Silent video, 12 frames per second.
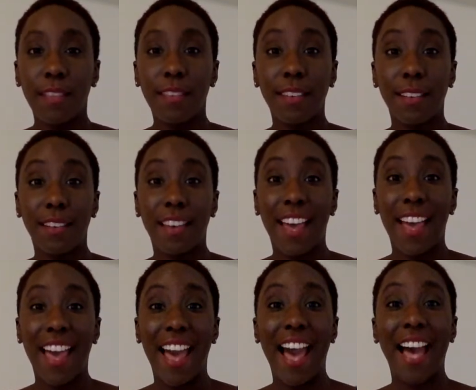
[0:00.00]
to
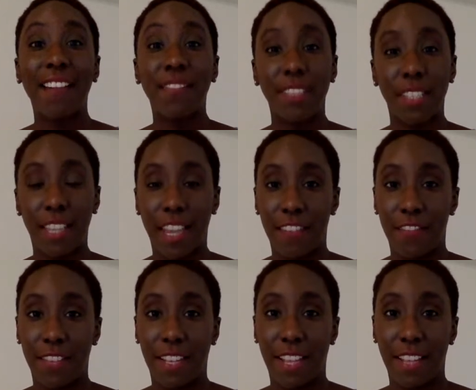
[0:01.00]
have the life
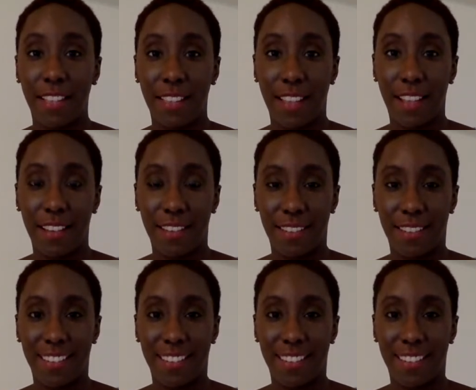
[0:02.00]
that I desire,